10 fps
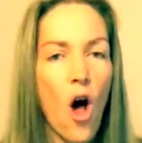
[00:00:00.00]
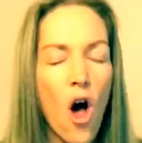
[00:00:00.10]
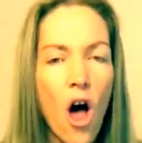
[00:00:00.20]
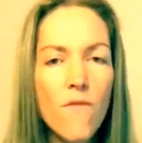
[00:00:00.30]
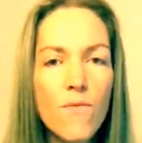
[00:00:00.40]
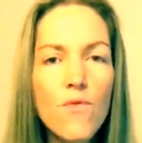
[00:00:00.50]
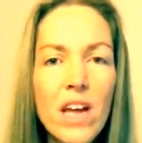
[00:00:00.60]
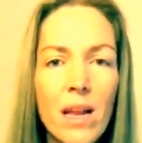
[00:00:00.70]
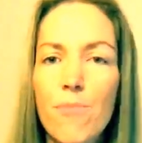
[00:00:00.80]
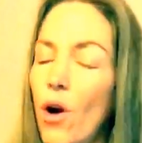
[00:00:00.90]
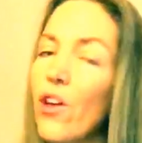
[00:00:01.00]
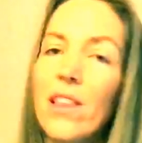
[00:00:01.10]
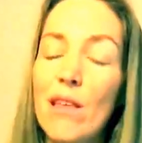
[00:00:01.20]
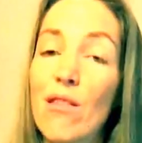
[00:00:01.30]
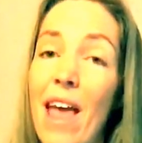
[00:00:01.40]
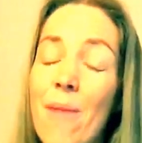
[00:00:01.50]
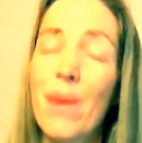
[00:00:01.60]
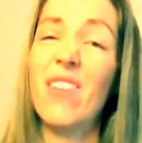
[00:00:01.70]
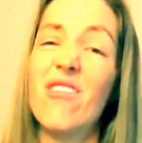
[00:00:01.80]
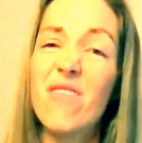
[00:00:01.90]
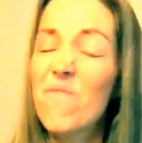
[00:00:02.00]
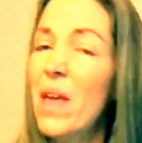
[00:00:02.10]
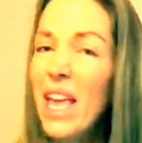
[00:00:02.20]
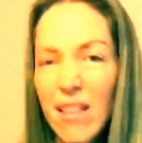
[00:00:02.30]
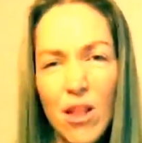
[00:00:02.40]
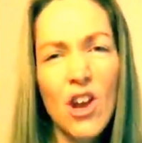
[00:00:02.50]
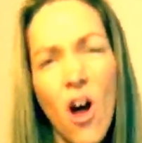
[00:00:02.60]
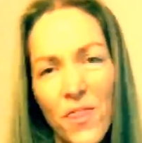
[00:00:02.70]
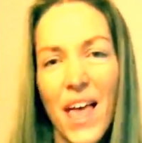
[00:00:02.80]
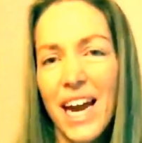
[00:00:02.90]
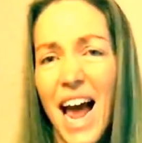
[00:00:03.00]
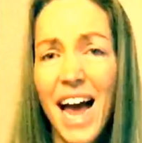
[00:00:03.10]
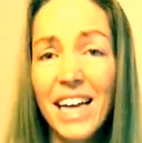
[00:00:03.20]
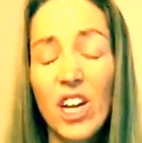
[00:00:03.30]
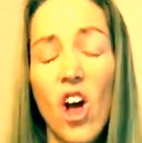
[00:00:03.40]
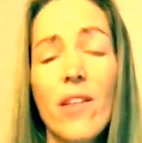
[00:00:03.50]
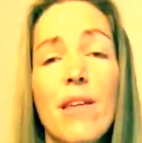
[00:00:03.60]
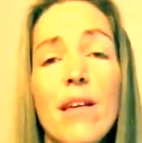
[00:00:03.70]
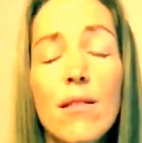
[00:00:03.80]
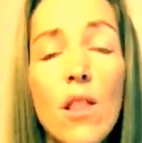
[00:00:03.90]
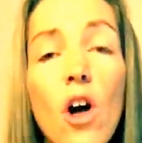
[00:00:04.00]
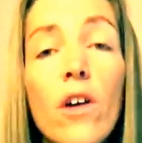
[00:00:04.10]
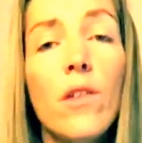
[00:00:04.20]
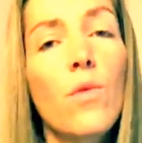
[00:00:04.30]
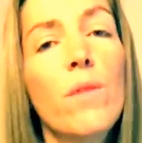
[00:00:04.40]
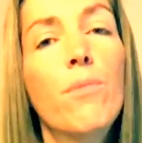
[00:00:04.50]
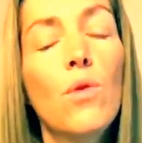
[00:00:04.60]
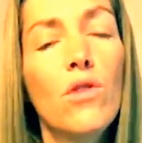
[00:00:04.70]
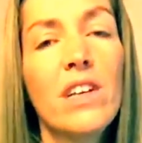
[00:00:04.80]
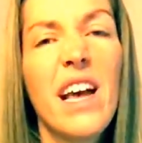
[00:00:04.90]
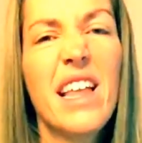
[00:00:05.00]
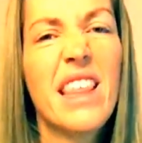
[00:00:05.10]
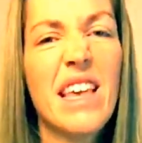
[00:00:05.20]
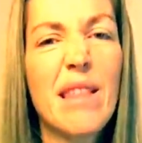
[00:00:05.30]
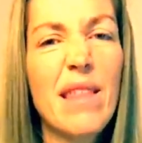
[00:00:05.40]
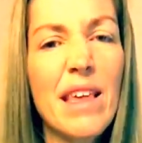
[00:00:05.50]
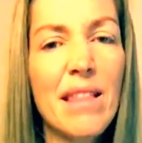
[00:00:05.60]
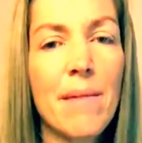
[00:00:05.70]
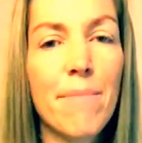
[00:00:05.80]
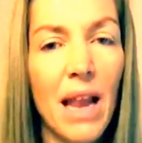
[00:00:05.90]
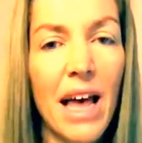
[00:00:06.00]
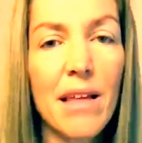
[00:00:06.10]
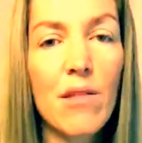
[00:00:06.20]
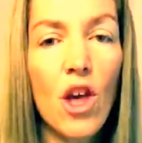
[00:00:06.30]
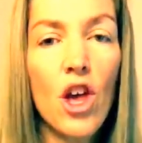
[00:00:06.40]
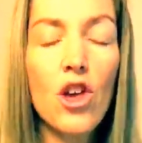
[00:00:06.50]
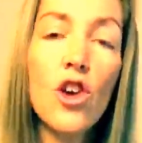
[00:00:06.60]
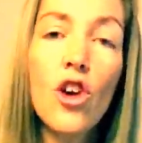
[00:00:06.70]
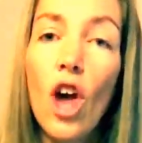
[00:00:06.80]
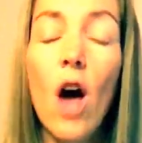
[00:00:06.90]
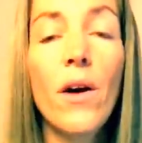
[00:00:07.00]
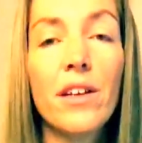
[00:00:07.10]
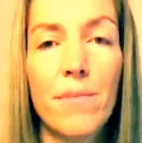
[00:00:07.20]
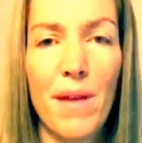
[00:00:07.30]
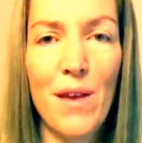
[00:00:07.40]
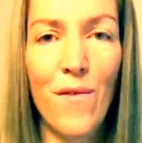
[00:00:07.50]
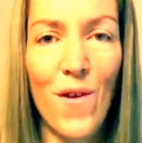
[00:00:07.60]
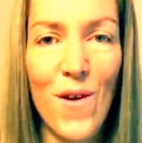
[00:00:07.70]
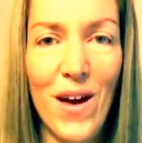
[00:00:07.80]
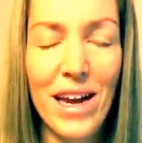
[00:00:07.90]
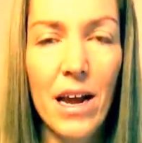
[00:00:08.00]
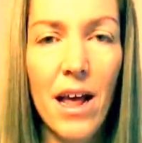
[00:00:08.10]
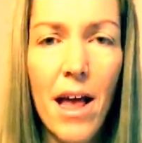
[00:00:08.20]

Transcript: I've really broken this down because it's not that hard, guys. As long as we put these things in place, you're going to be fine.